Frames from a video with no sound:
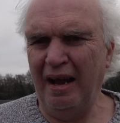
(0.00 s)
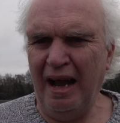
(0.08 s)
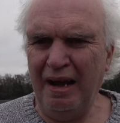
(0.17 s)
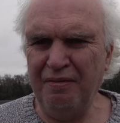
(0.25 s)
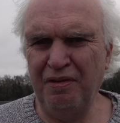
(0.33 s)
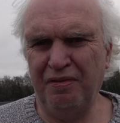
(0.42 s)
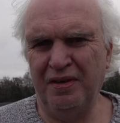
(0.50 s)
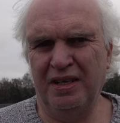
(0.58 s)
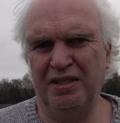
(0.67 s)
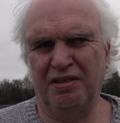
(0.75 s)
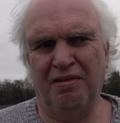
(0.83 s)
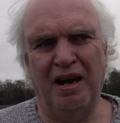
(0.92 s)
Everything
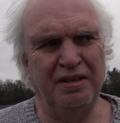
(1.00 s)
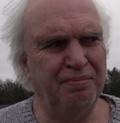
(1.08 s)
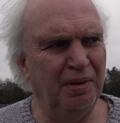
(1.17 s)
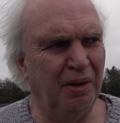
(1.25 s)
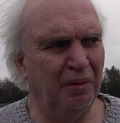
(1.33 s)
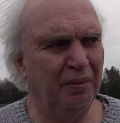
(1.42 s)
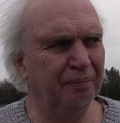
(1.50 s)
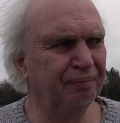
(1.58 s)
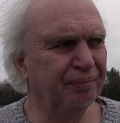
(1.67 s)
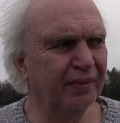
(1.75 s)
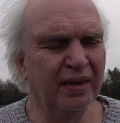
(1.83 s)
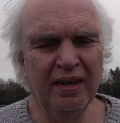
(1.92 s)
is scratch built.
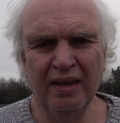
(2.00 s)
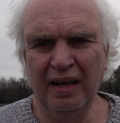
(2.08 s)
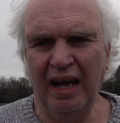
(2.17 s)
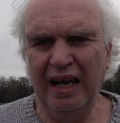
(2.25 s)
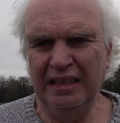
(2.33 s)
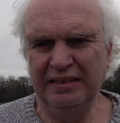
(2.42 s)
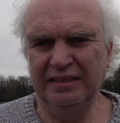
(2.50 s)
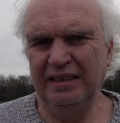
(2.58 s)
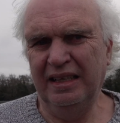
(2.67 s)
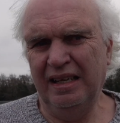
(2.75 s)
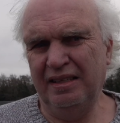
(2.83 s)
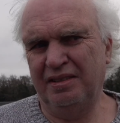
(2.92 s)
And
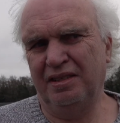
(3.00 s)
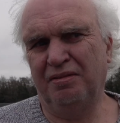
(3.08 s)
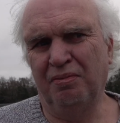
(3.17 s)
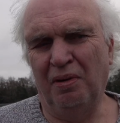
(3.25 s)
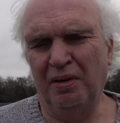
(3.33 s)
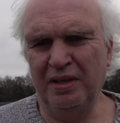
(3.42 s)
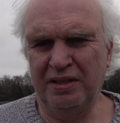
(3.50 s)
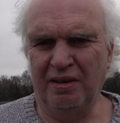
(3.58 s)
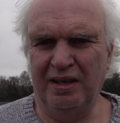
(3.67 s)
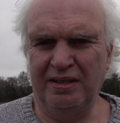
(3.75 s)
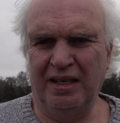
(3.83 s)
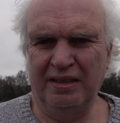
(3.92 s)
just what this
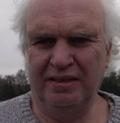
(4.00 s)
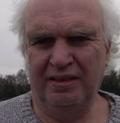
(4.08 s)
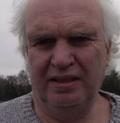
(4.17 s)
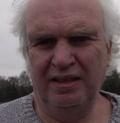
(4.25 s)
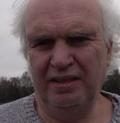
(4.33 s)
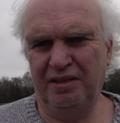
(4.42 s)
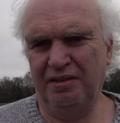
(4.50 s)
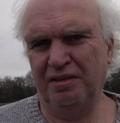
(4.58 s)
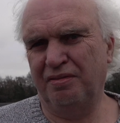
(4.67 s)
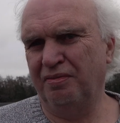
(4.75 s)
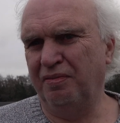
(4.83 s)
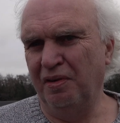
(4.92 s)
guy does, it's just
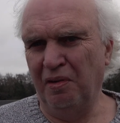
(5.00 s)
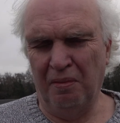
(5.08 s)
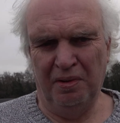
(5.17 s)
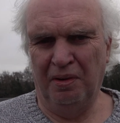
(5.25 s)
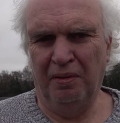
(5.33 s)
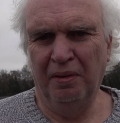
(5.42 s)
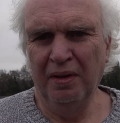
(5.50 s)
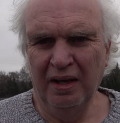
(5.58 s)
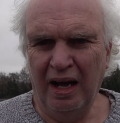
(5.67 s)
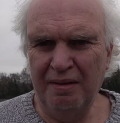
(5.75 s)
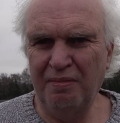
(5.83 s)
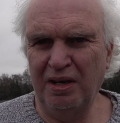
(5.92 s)
phenomenal.
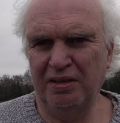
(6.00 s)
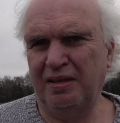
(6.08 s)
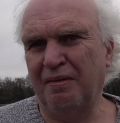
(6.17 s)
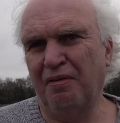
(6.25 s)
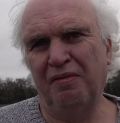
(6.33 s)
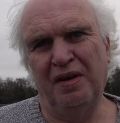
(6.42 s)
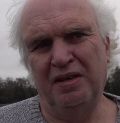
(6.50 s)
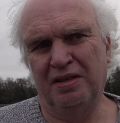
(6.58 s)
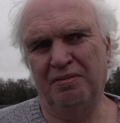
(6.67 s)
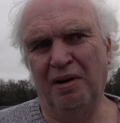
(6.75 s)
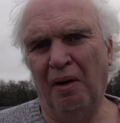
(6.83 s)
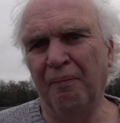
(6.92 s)
Amongst other things
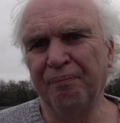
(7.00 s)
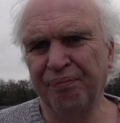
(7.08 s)
as well.